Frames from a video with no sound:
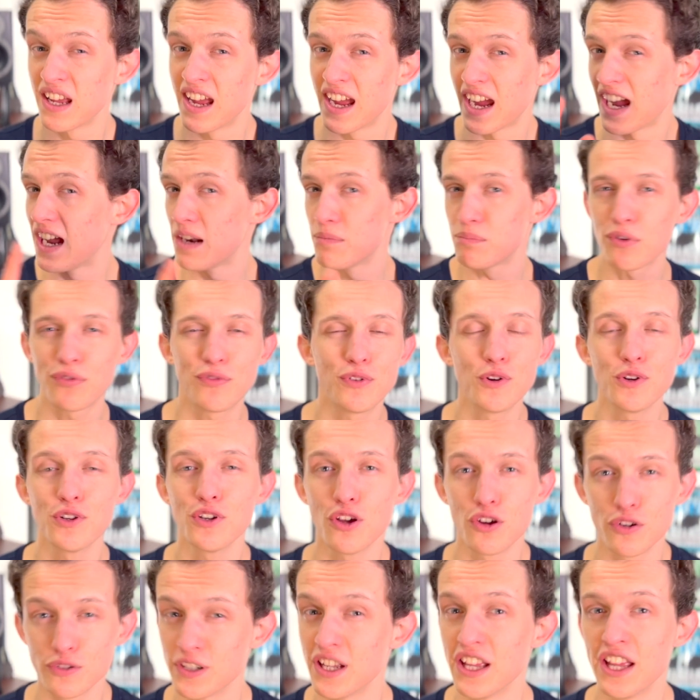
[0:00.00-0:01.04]
And before
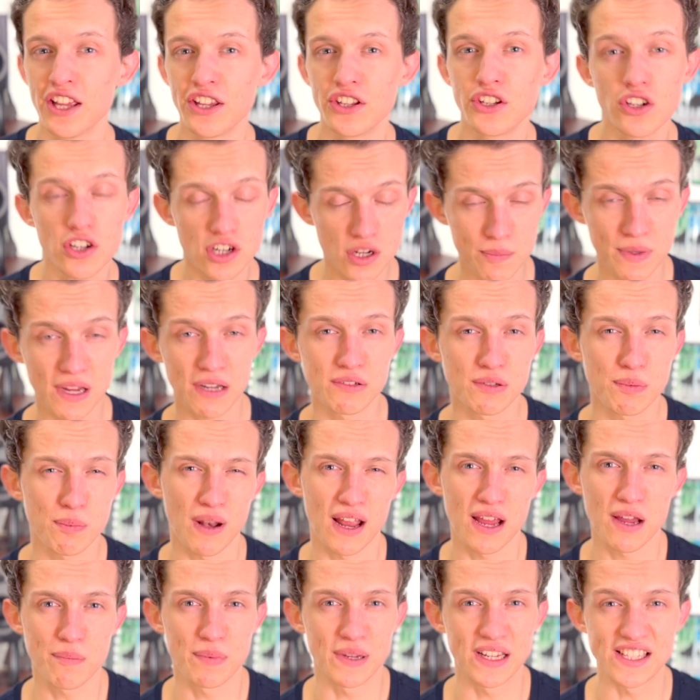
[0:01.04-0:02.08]
long, you're going to be able to play
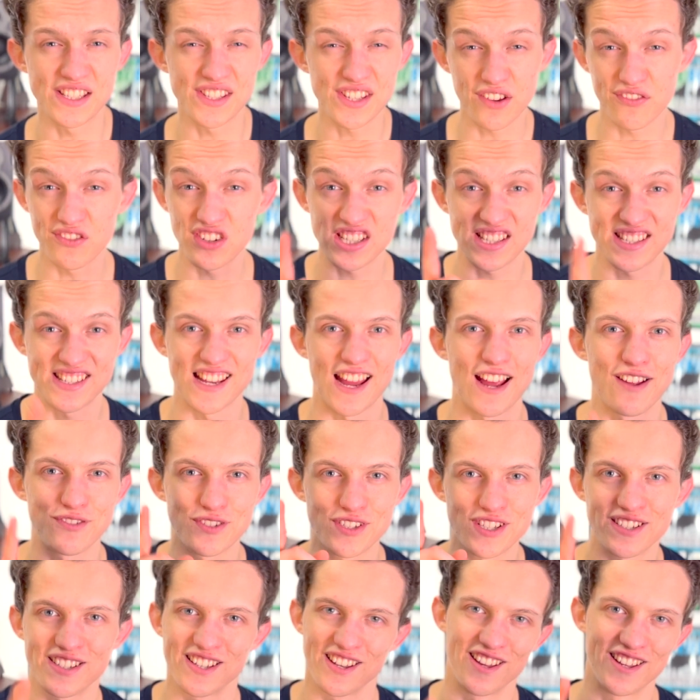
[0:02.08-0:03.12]
a piece that
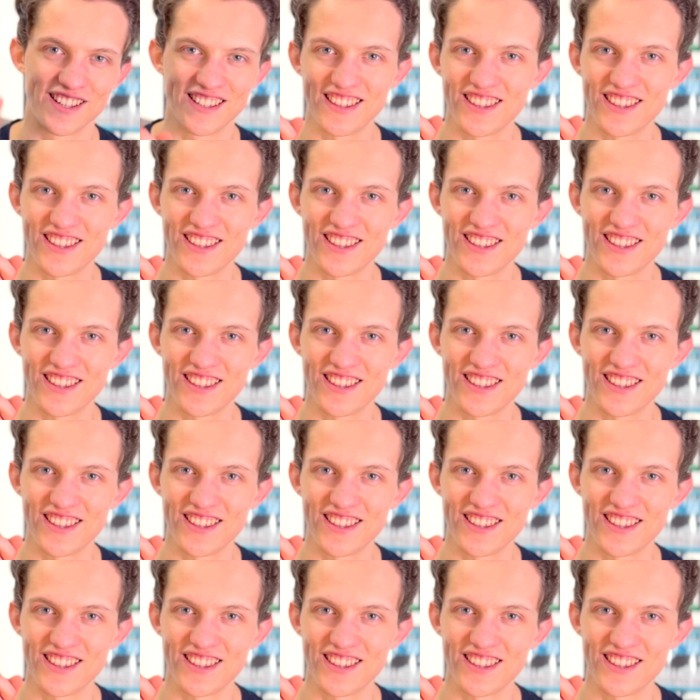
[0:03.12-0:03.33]
sounds like